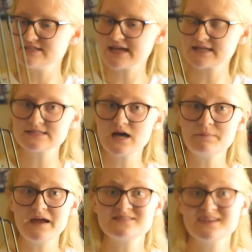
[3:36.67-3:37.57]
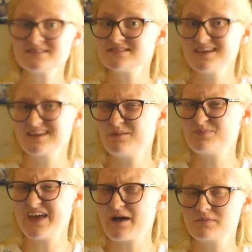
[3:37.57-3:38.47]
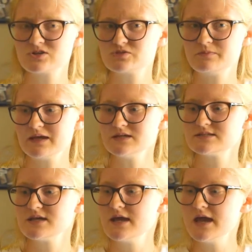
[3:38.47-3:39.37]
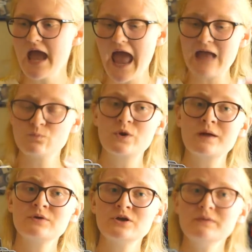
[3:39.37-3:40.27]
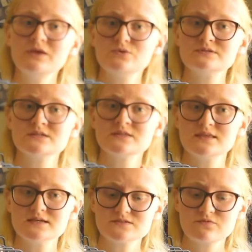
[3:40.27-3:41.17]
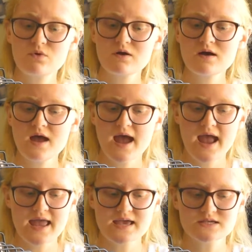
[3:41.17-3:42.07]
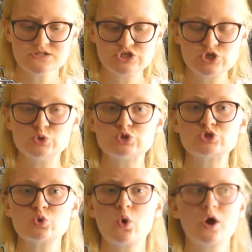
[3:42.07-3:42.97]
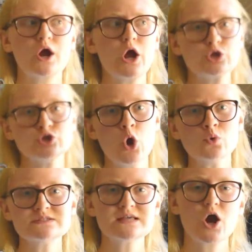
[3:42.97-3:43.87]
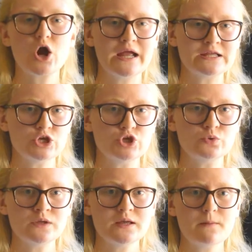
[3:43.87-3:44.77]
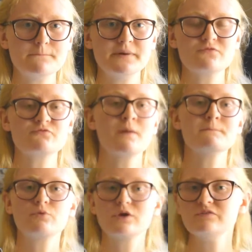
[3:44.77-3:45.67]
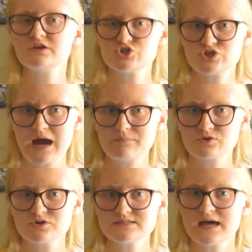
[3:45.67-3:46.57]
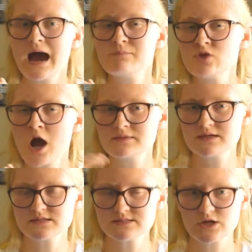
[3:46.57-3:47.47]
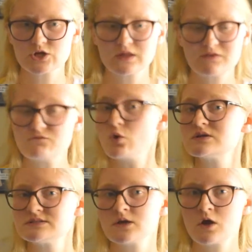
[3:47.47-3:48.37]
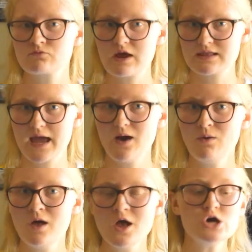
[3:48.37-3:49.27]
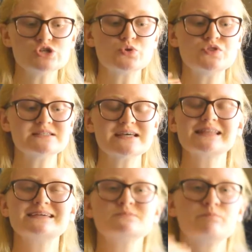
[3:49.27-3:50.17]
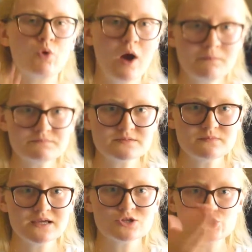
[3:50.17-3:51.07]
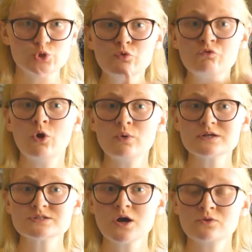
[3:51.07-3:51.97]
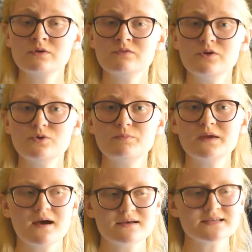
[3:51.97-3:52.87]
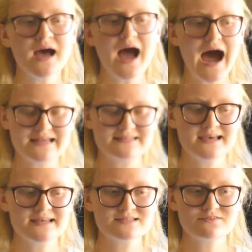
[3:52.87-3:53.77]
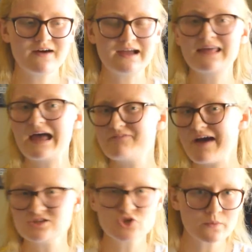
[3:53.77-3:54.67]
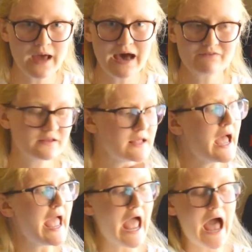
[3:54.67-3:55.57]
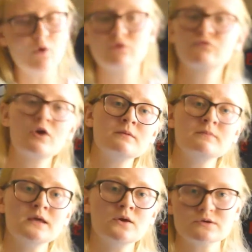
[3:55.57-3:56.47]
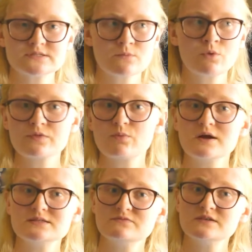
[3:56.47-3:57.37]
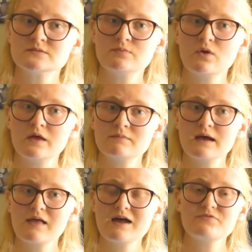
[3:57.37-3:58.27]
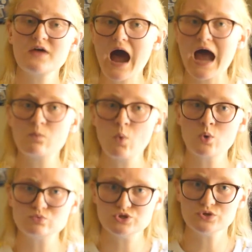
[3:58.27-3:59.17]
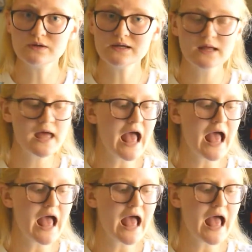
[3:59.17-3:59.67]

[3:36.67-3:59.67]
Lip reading: stands up and doesn't take up that much space. And what I'm going to be using this for is to store notes that are in a unit but from previous chapters that I'm not necessarily focusing on right now. So this at least prompts me to focus on review, because I tend to find that if I don't have it out in front of me or somewhere where it's visible in my life, that I won't do it.